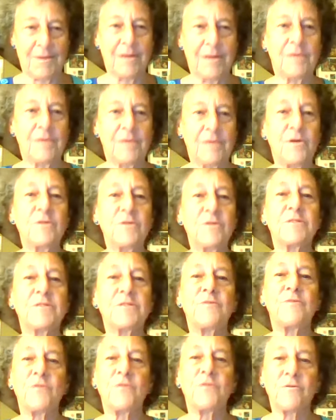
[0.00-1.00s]
Notice if
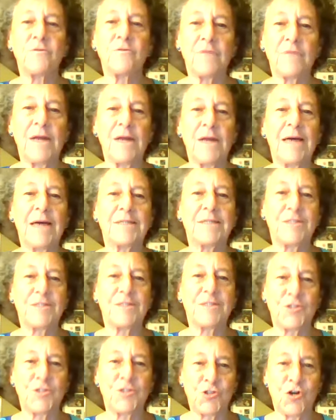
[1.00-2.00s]
you can relax the
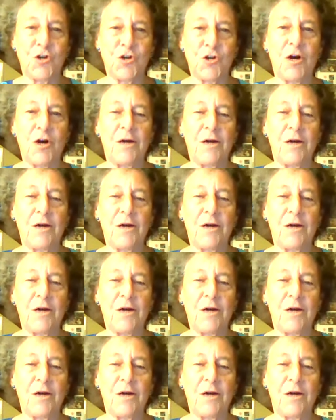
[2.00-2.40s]
jaw.